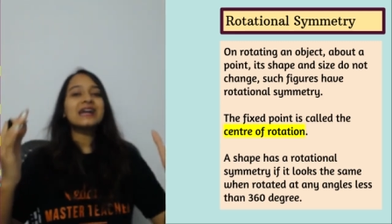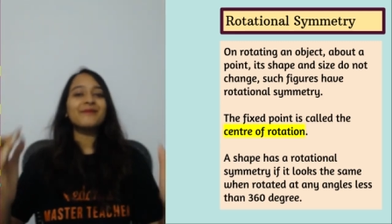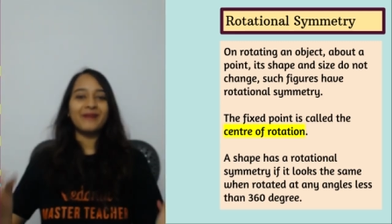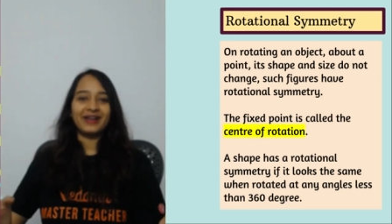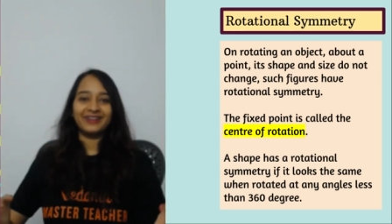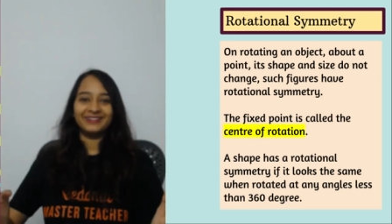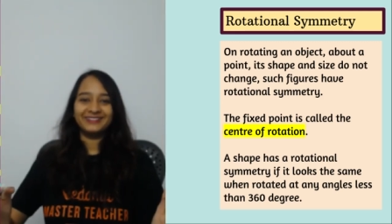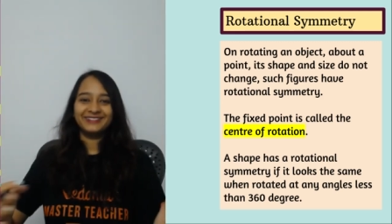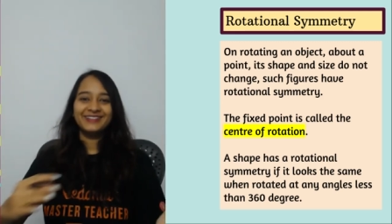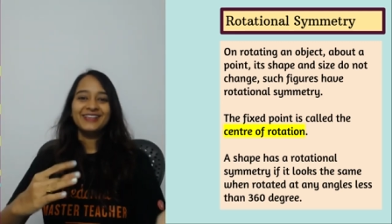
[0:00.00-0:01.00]
come back here.
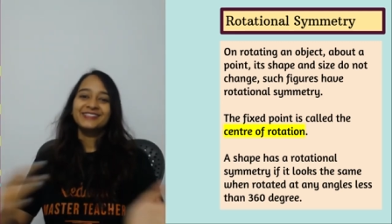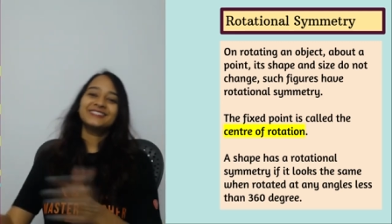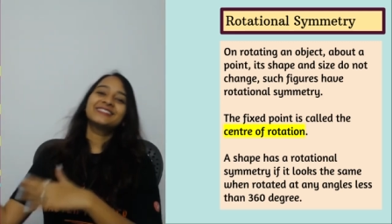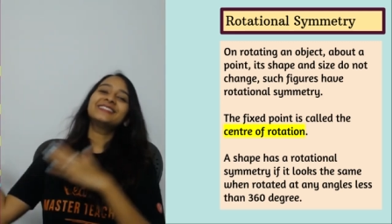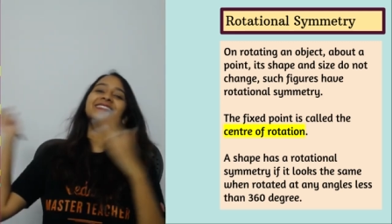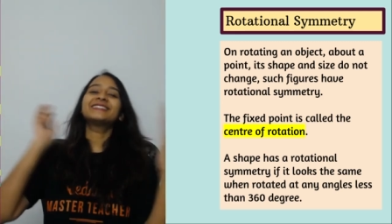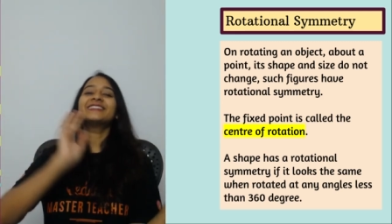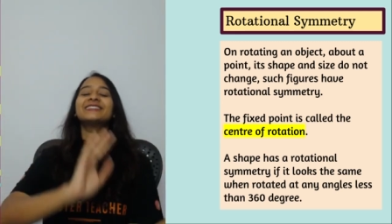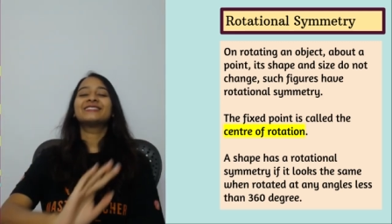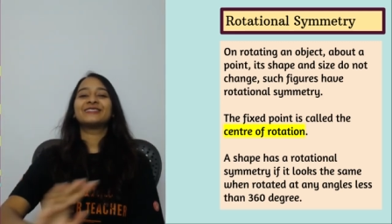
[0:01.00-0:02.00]
So
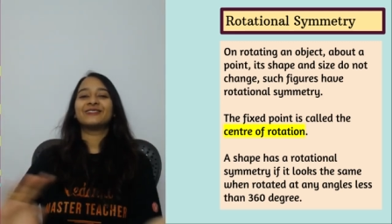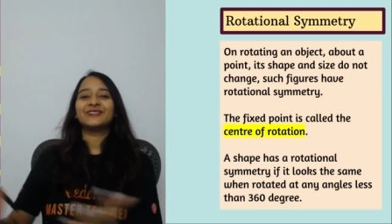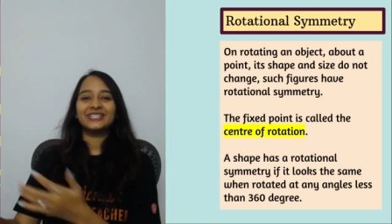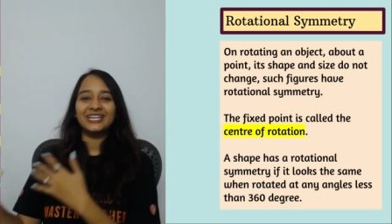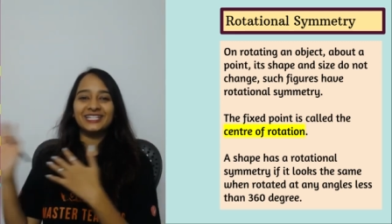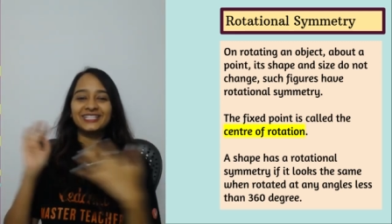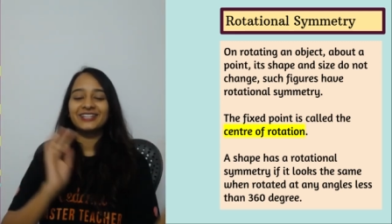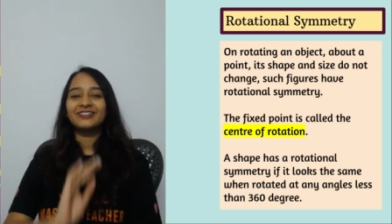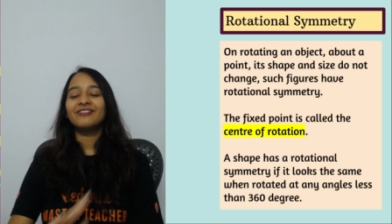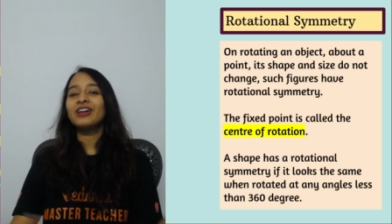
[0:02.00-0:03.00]
this is
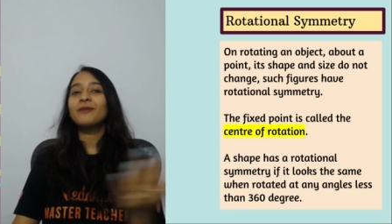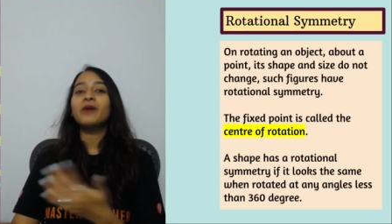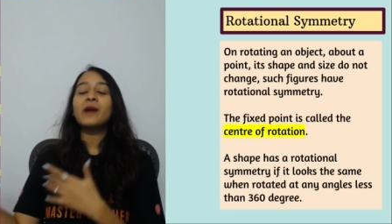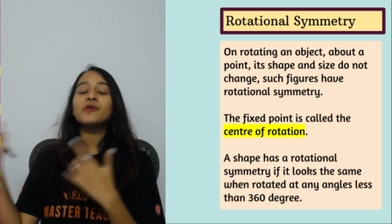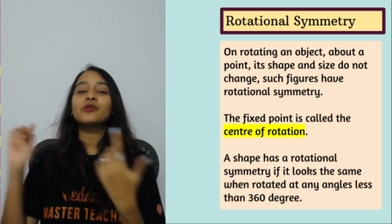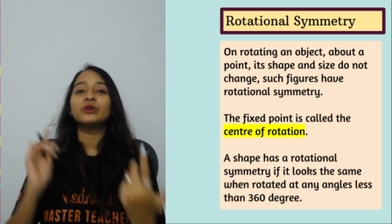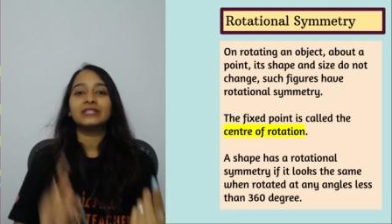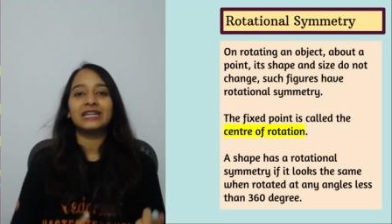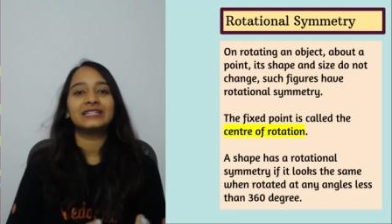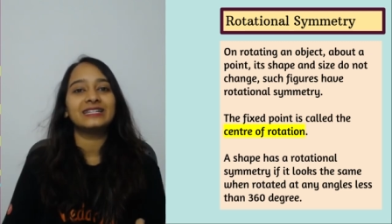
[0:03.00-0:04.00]
rotation. Yeah, I'm
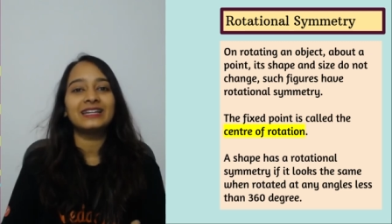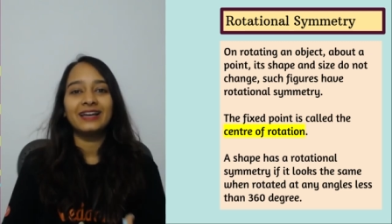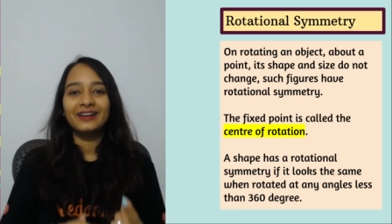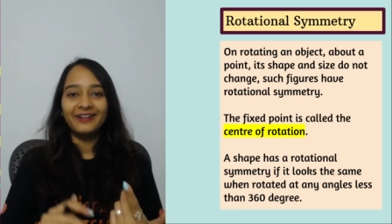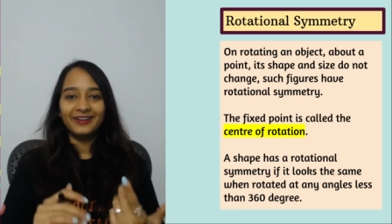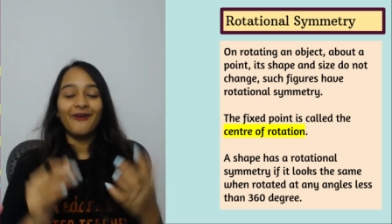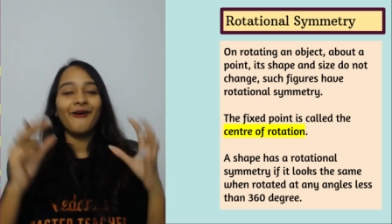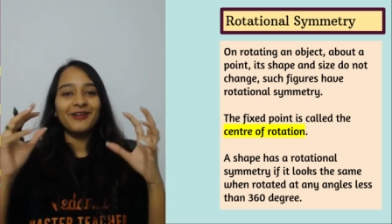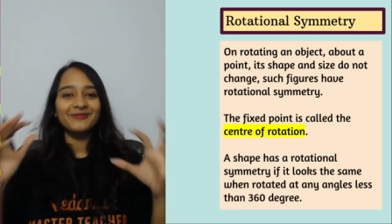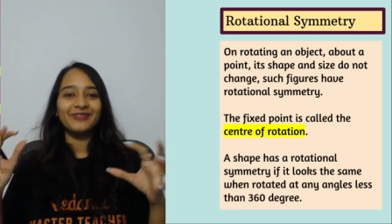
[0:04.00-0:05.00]
rotating here
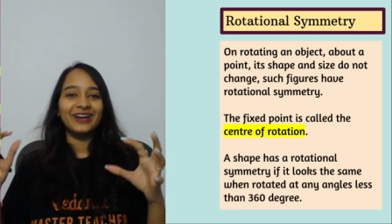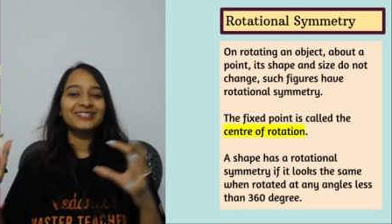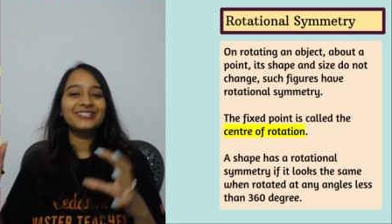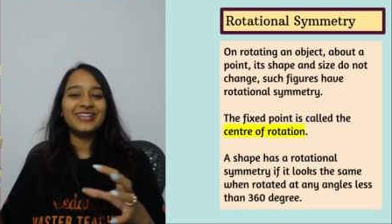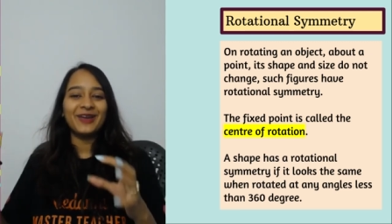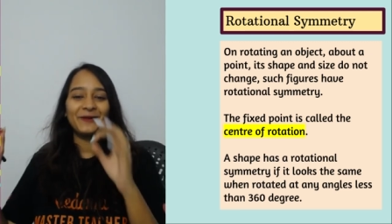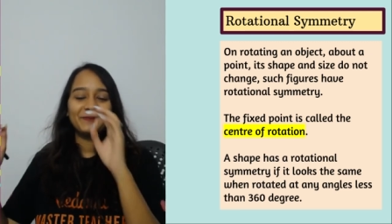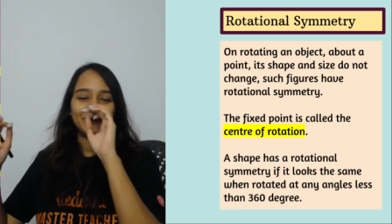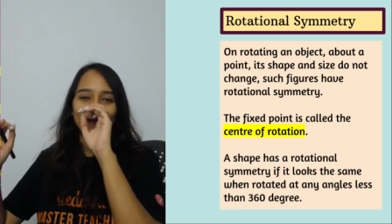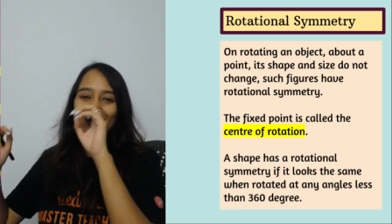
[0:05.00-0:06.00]
on my chair,
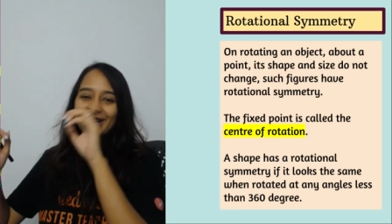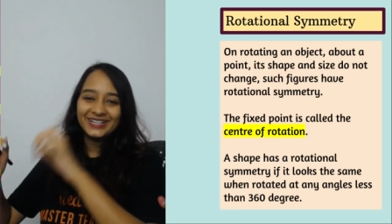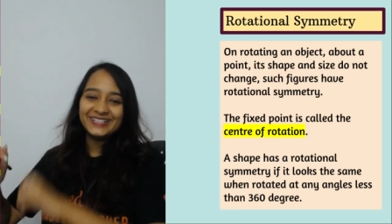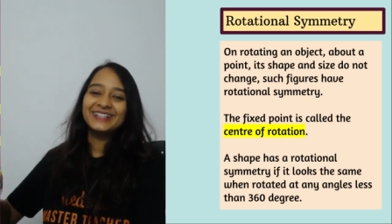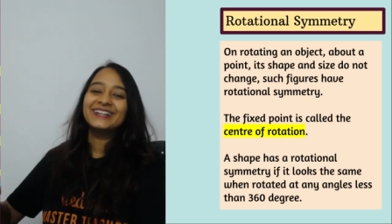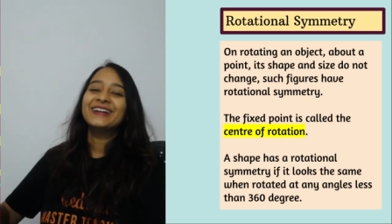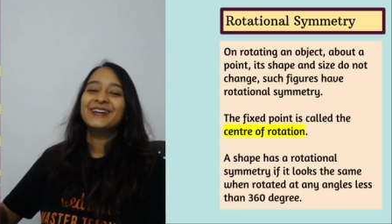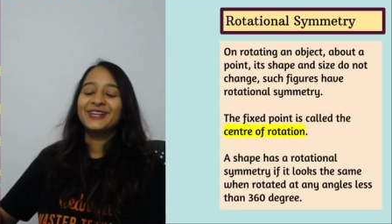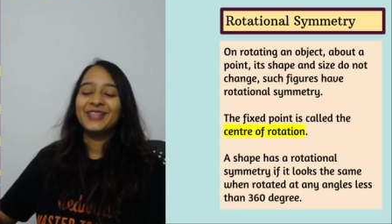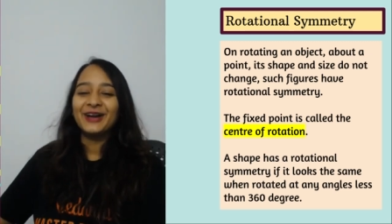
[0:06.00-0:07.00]
right?
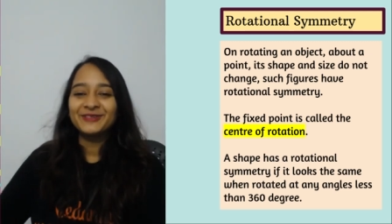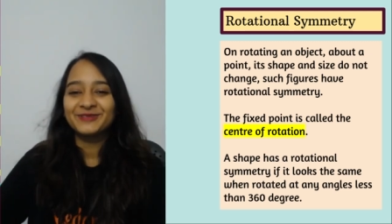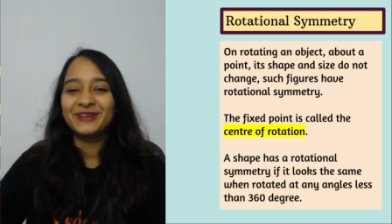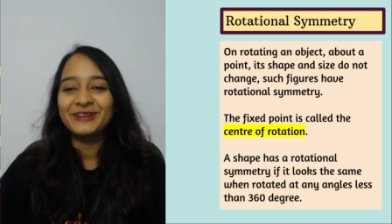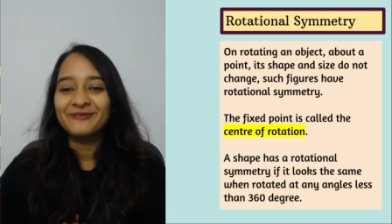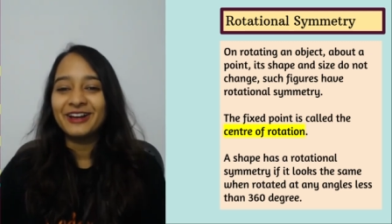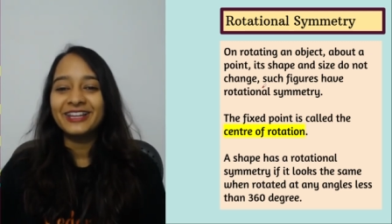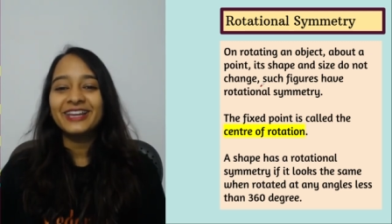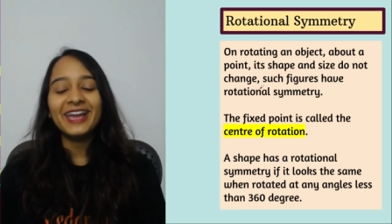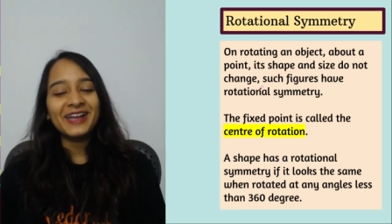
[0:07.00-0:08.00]
That was very
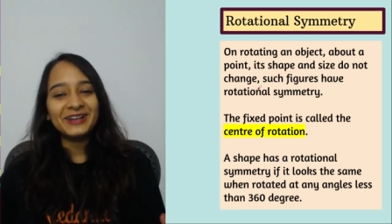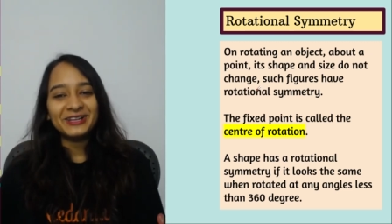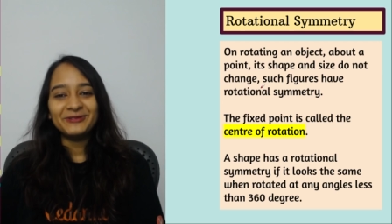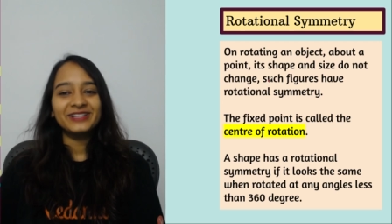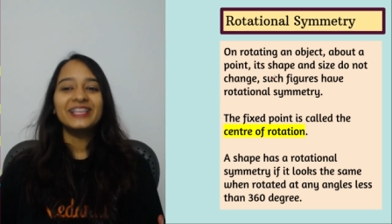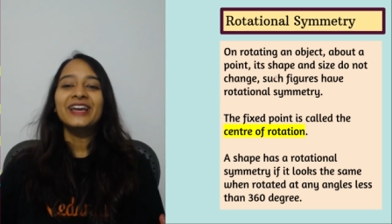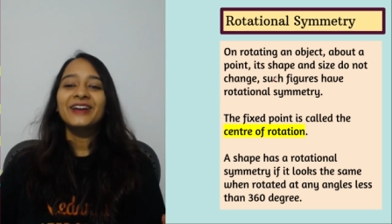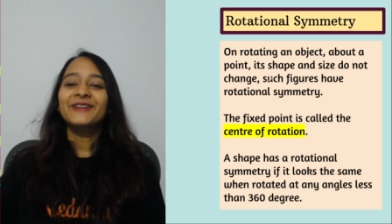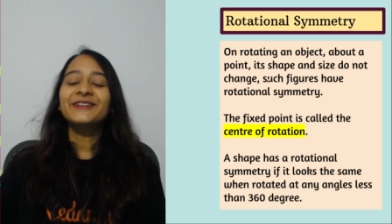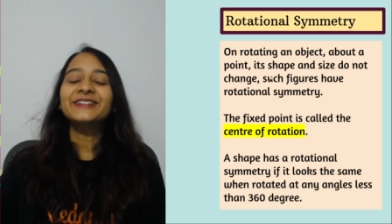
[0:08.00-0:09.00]
funny. Anyways,
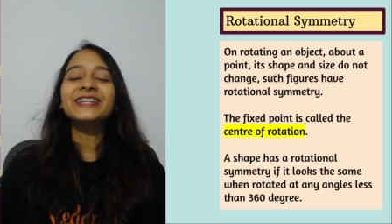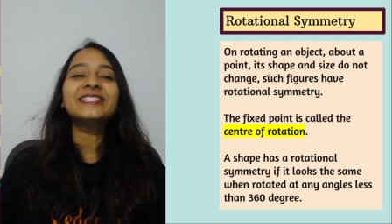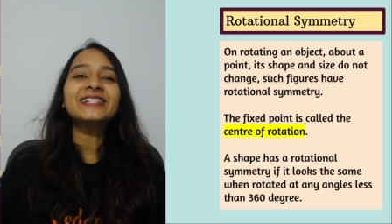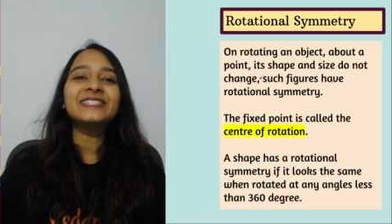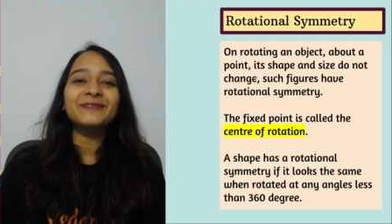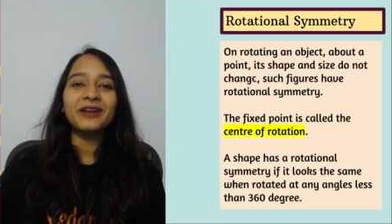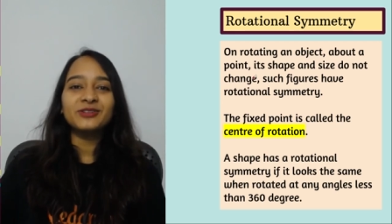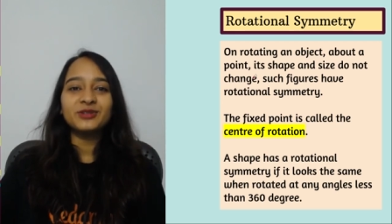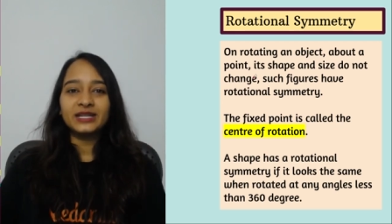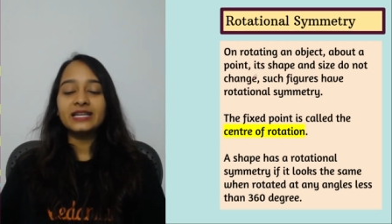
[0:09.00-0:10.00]
rotational
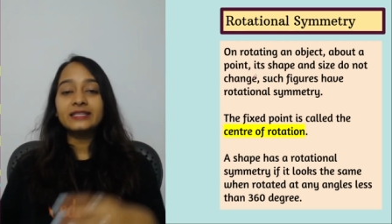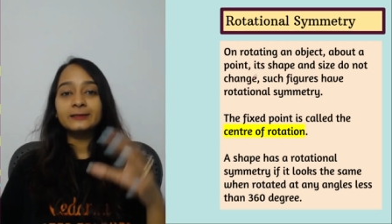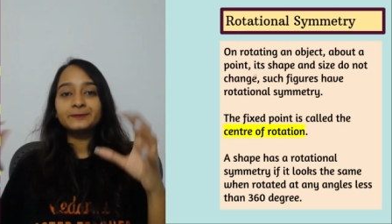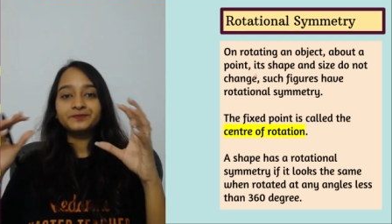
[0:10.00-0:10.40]
symmetry is